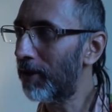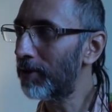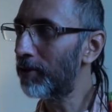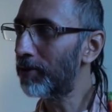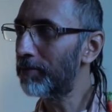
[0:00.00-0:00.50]

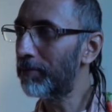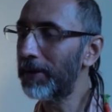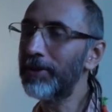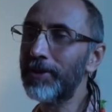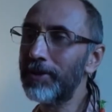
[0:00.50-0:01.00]
although
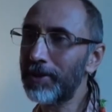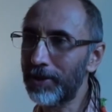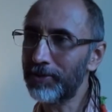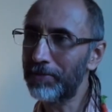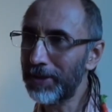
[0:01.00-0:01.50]
medicine
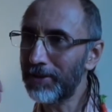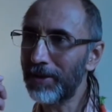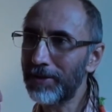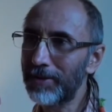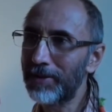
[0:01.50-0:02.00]
tastes
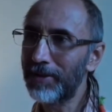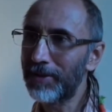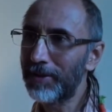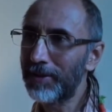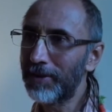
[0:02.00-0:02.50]
bitter,
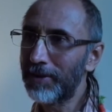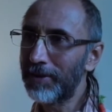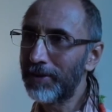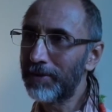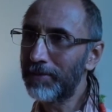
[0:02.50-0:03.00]

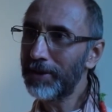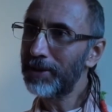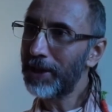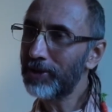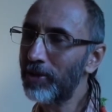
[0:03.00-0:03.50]
but
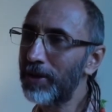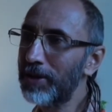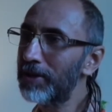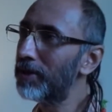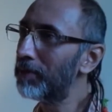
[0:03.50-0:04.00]
it
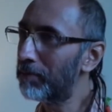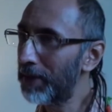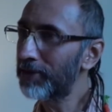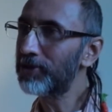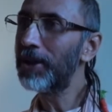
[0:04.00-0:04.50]
actually
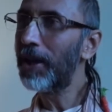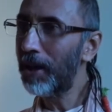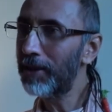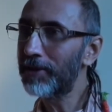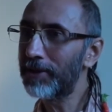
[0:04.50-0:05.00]
brings the
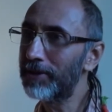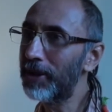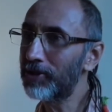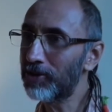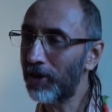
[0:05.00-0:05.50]
health,
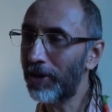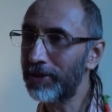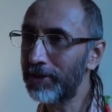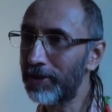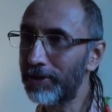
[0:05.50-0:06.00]
destroy
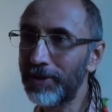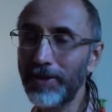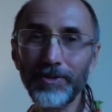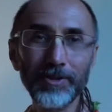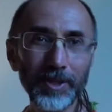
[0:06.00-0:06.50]
the
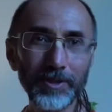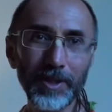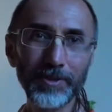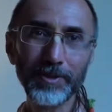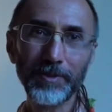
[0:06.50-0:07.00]
disease,
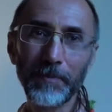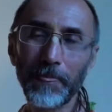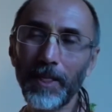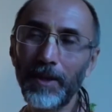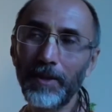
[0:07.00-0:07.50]
sickness,
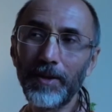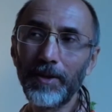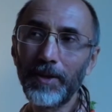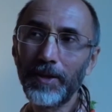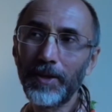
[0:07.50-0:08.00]

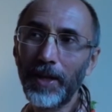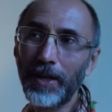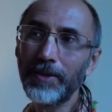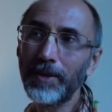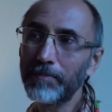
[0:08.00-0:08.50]

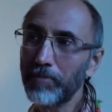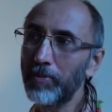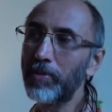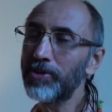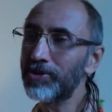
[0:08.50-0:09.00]
and
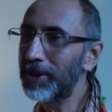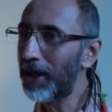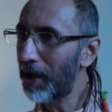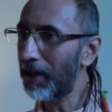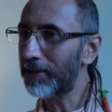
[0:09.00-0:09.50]
promotes the
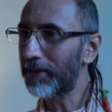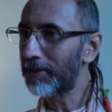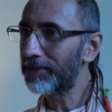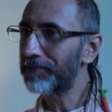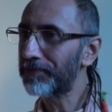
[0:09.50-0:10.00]
health.
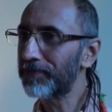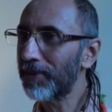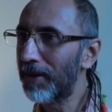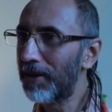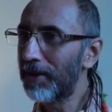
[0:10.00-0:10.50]

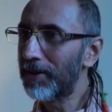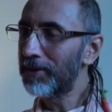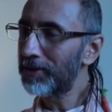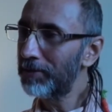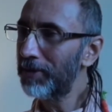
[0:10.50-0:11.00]

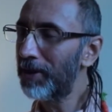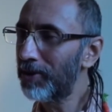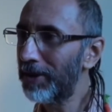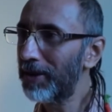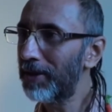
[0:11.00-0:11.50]

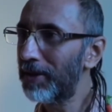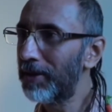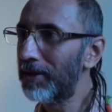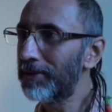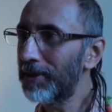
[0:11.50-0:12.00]
Similar way,
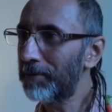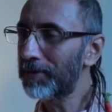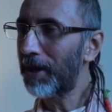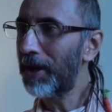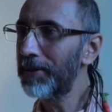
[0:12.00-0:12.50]

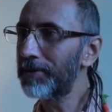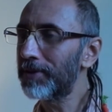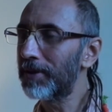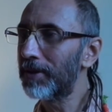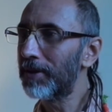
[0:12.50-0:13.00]
sometimes